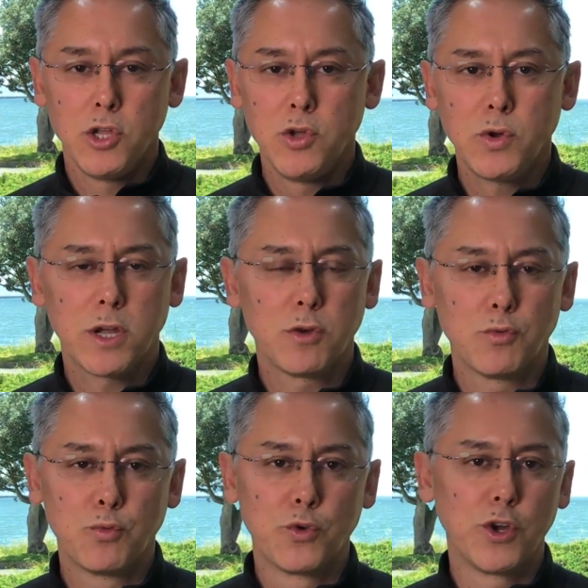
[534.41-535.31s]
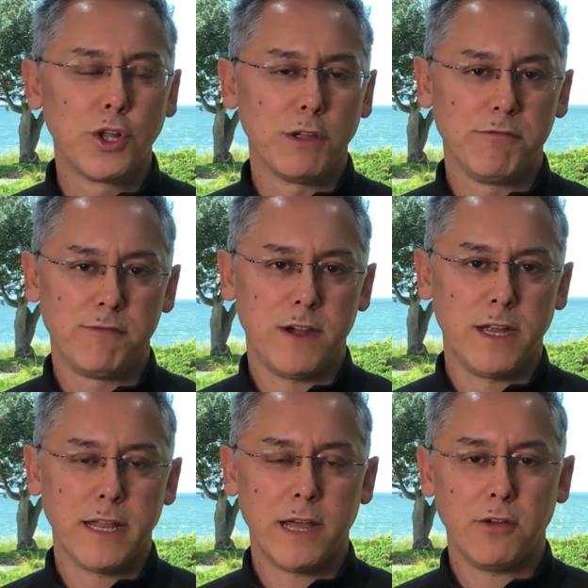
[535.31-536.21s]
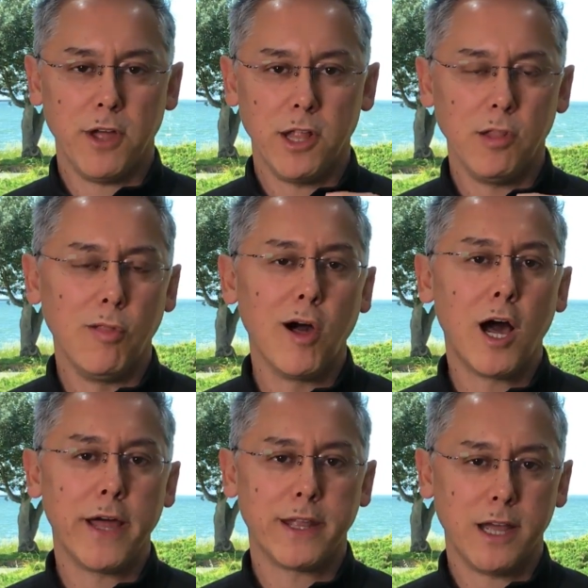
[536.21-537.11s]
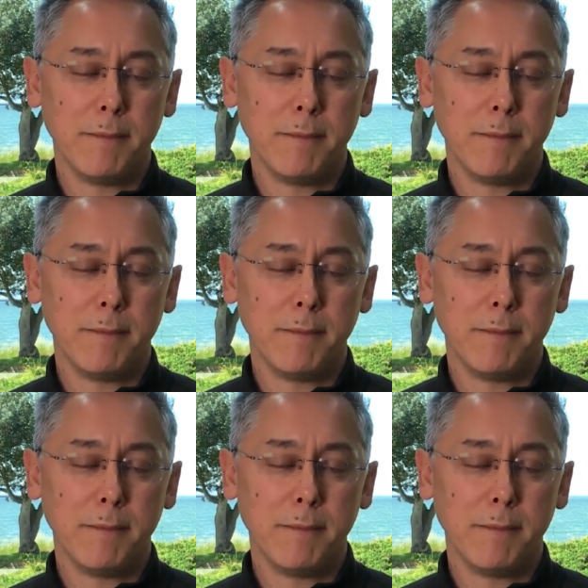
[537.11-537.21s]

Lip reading: you can really find out a lot